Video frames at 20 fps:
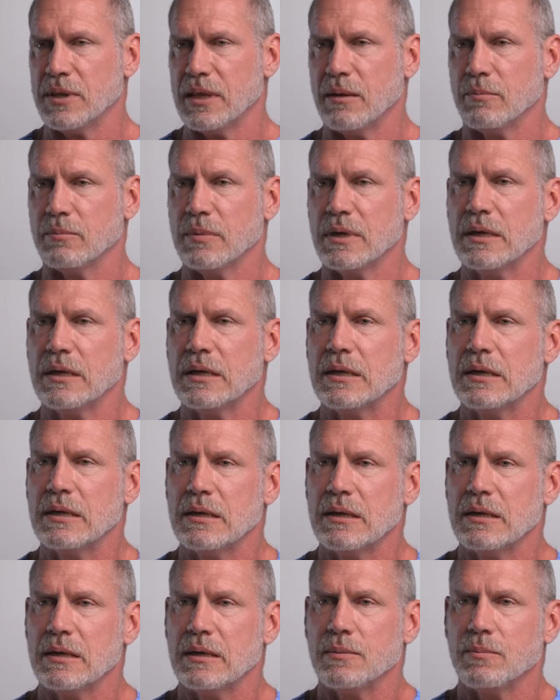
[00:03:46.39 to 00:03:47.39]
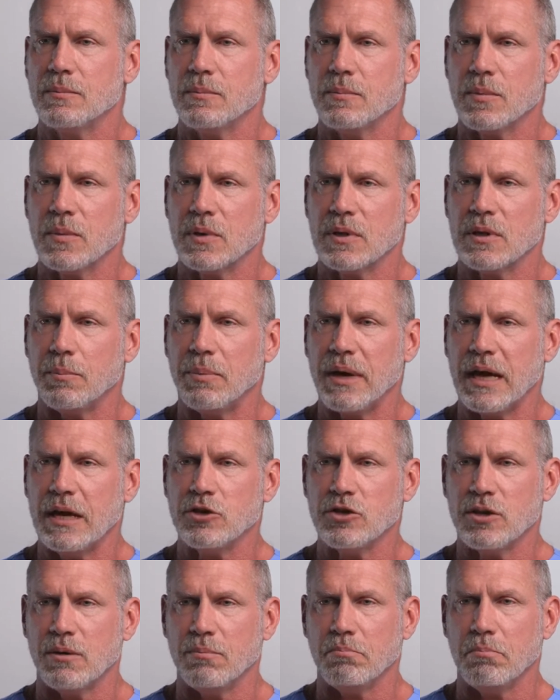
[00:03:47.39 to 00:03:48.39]
them. The
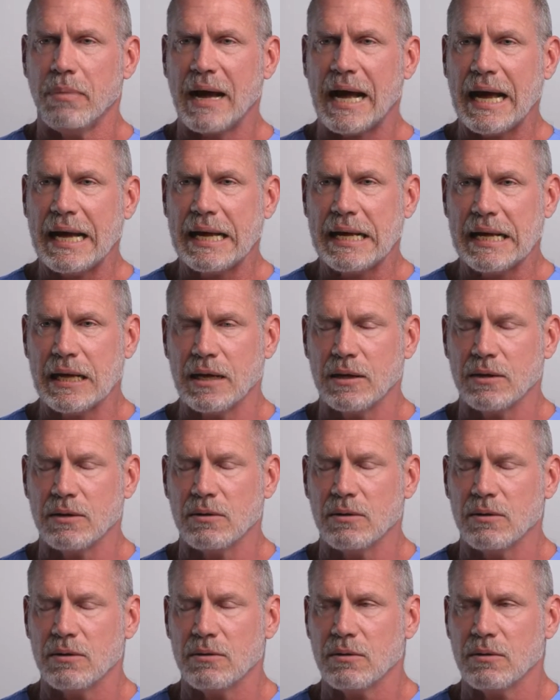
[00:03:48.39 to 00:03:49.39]
patient buy-in